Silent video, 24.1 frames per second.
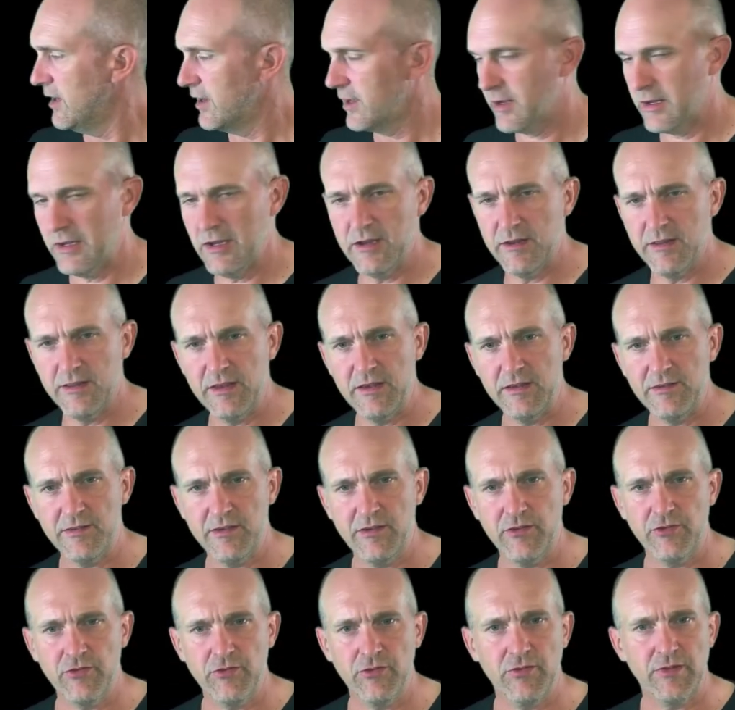Clearly, there's
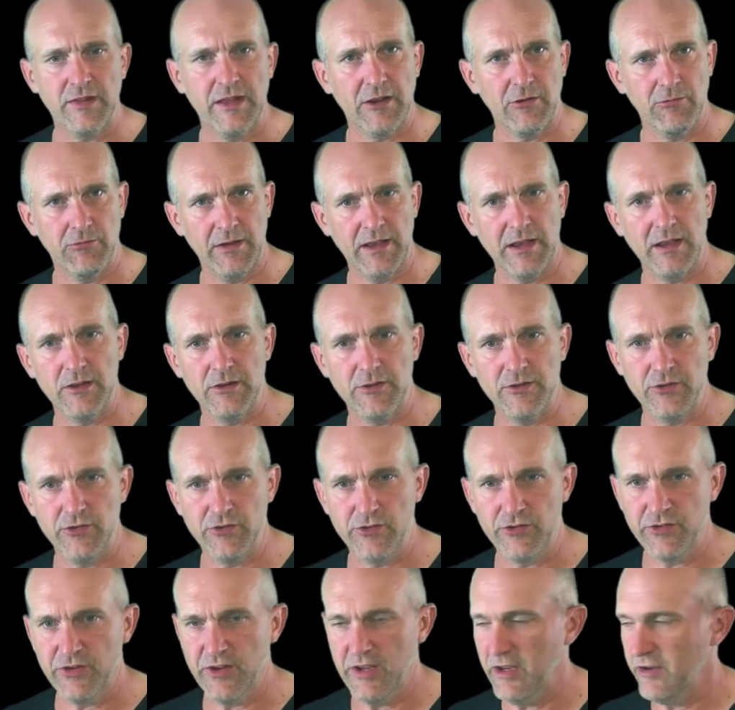issues like regulatory
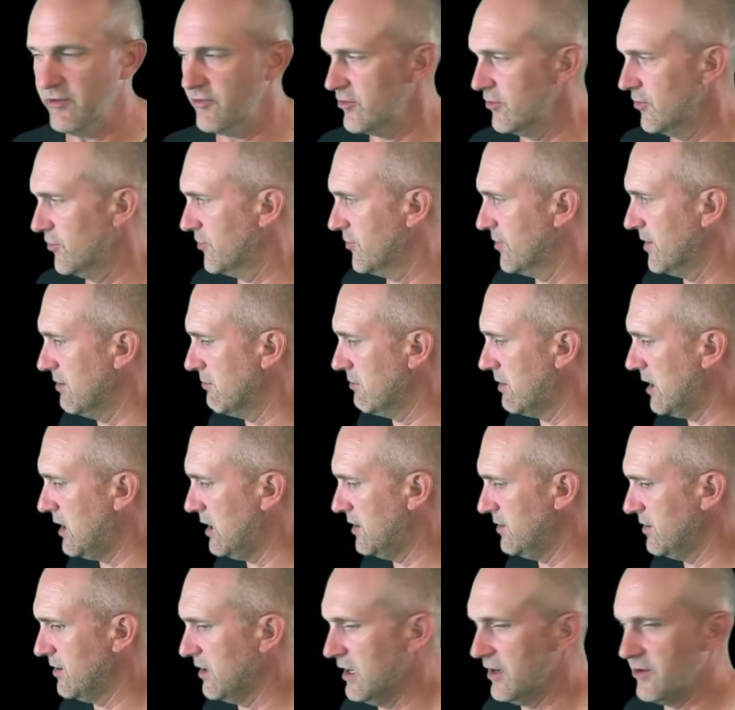changes. There
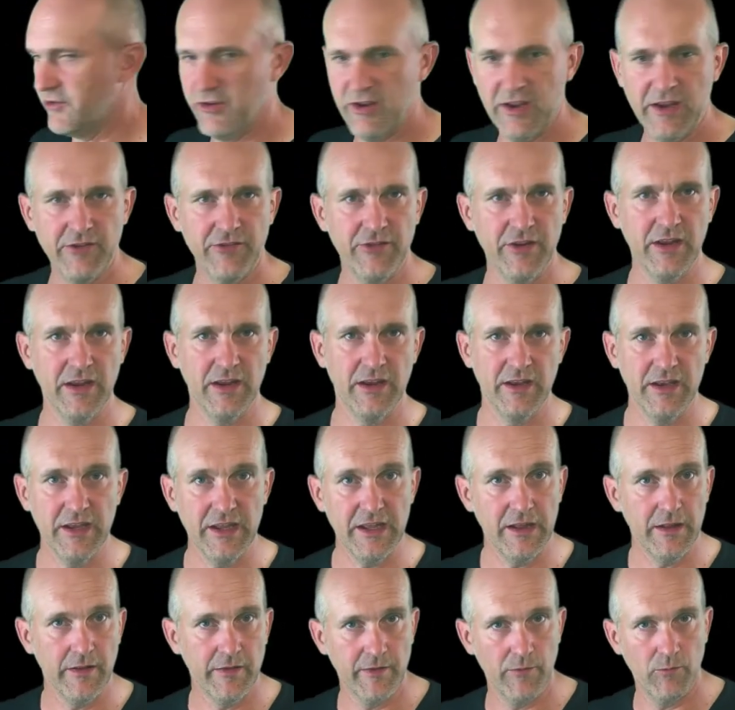are changing
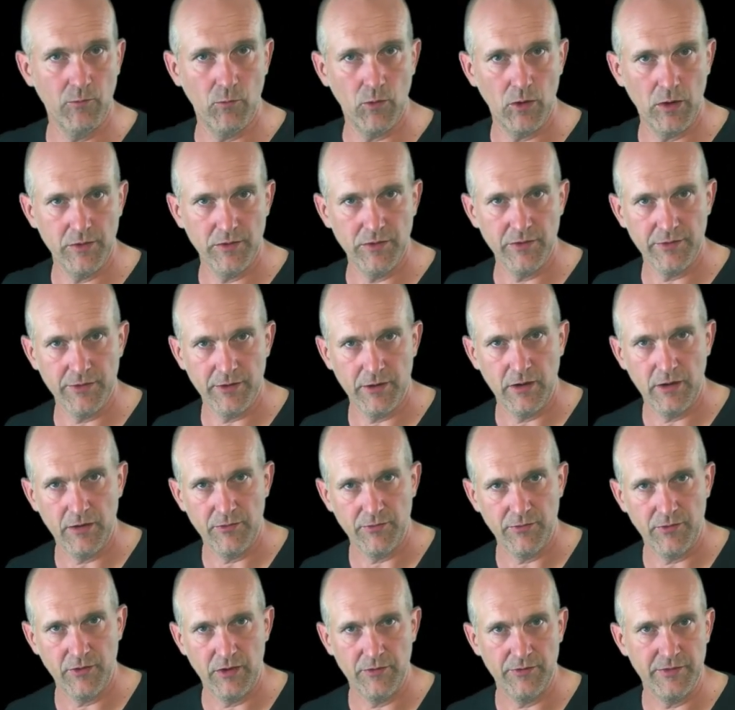needs and wants
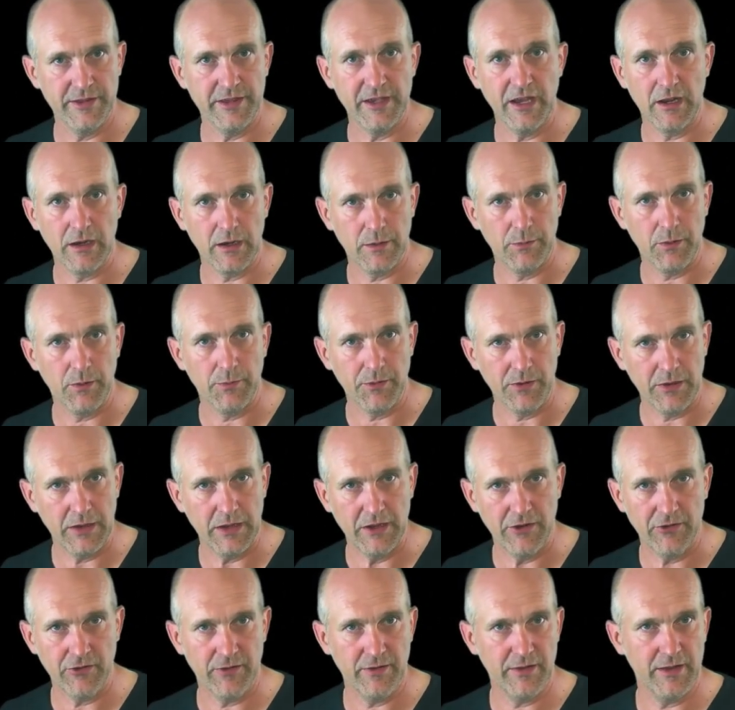of the younger
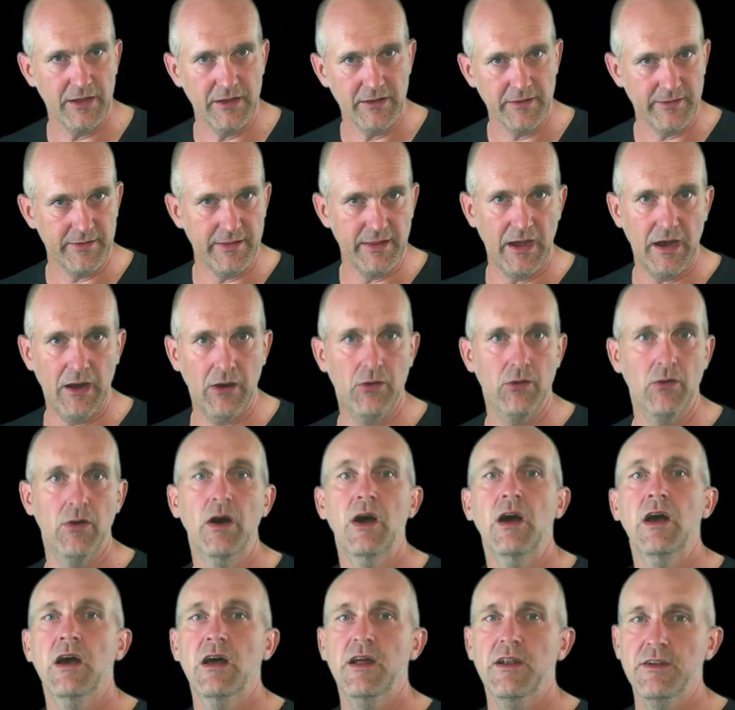population that is now
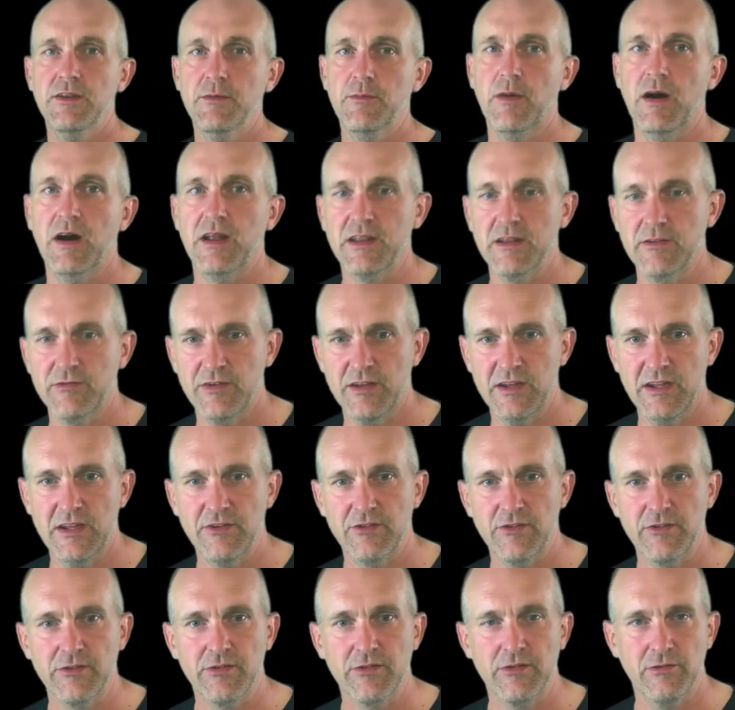demanding
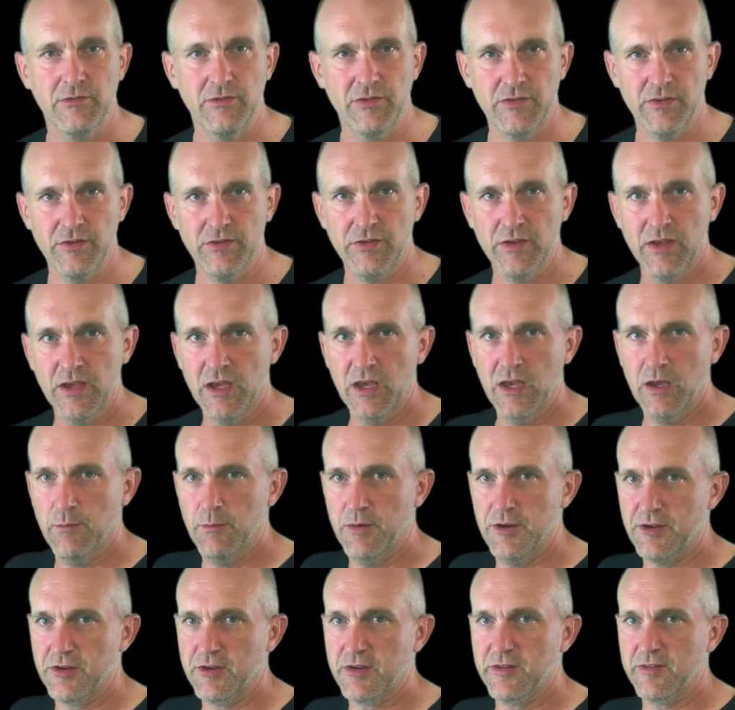financial services.
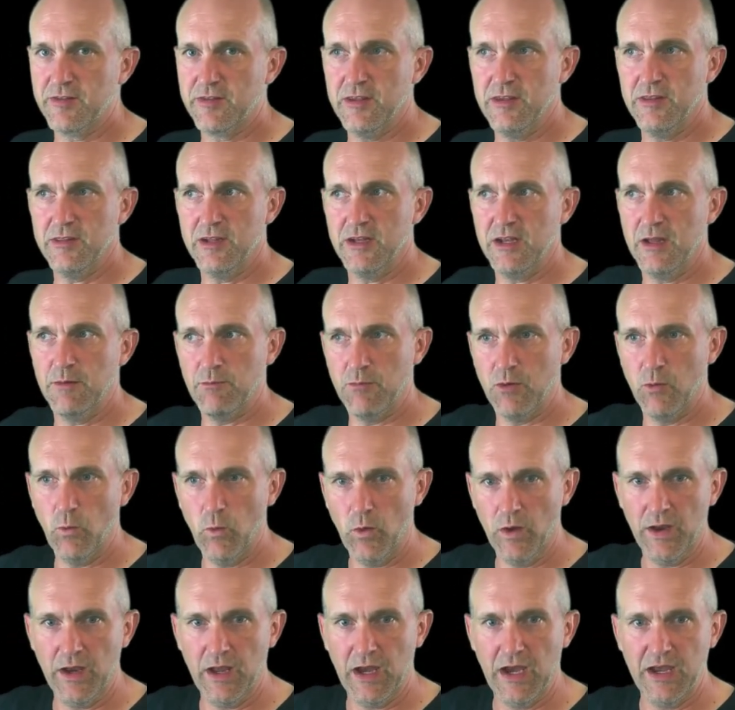But you can see the number
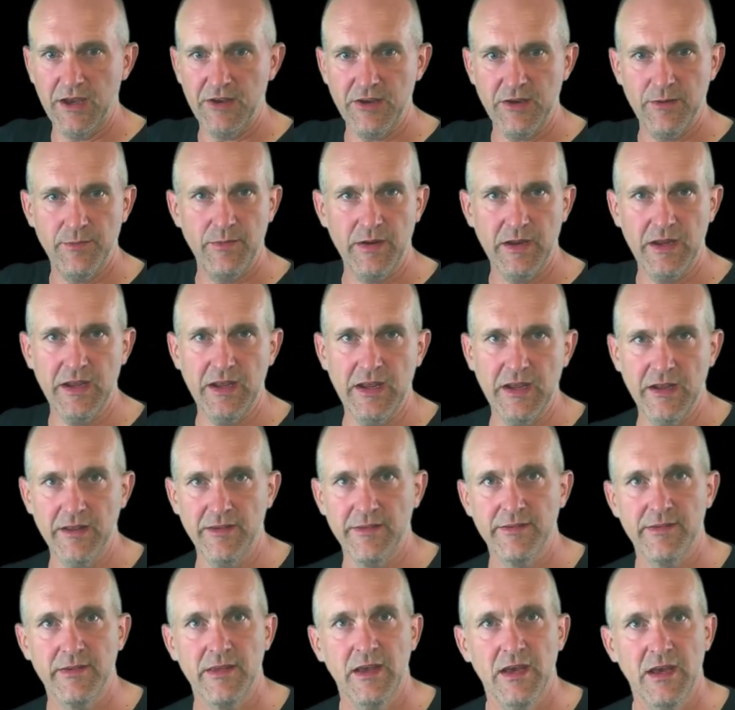one item
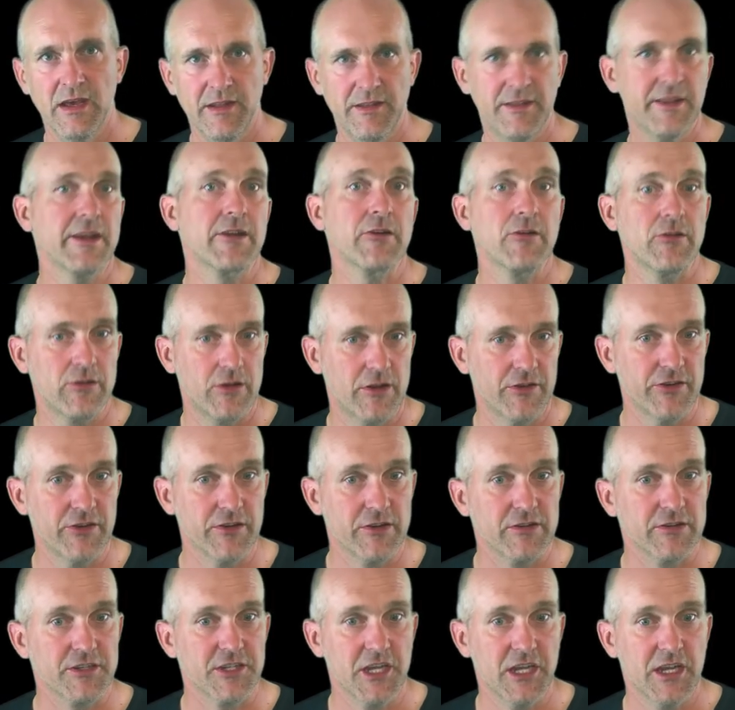is
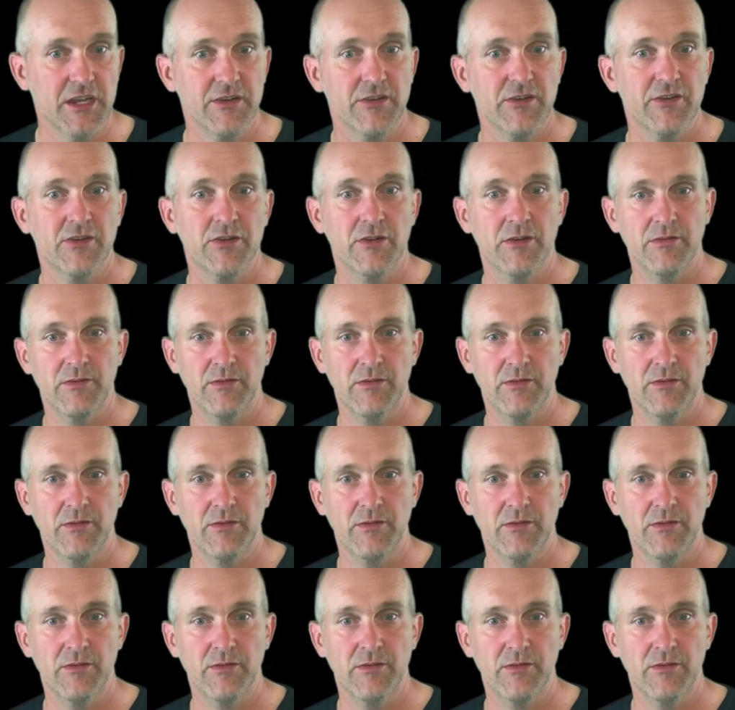technological change.